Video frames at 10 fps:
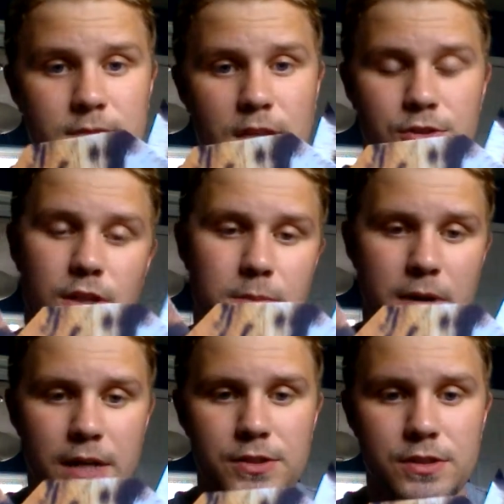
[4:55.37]
I try to
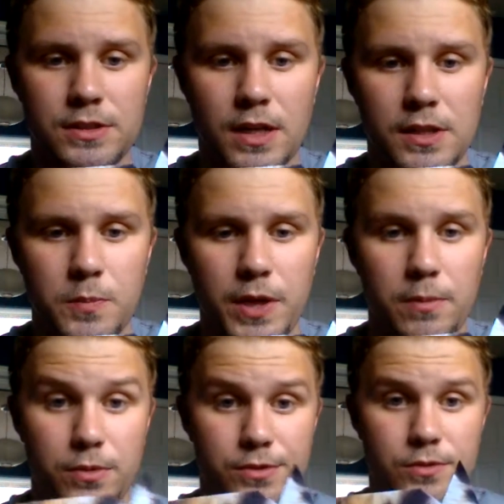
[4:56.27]
match the style of
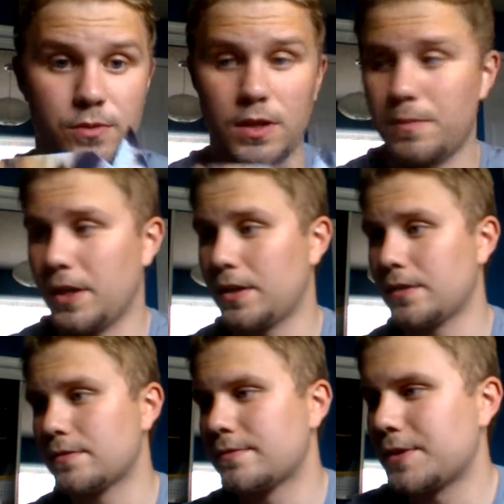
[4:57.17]
paper to what I'm making
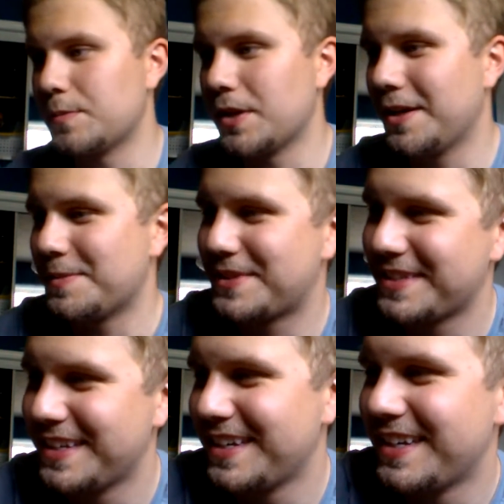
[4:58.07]
sometimes.
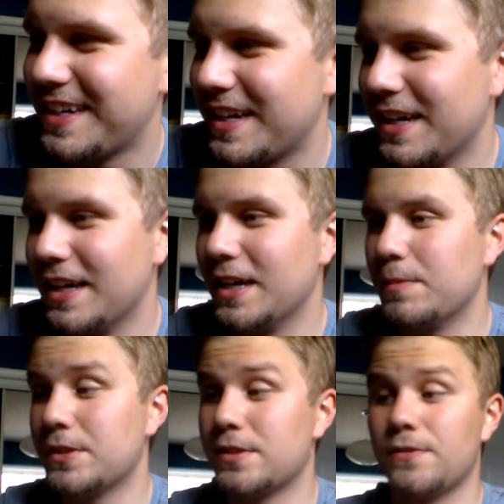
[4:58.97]

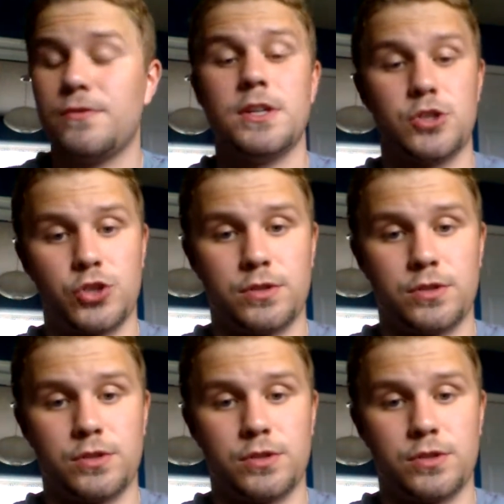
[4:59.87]
This is a fish.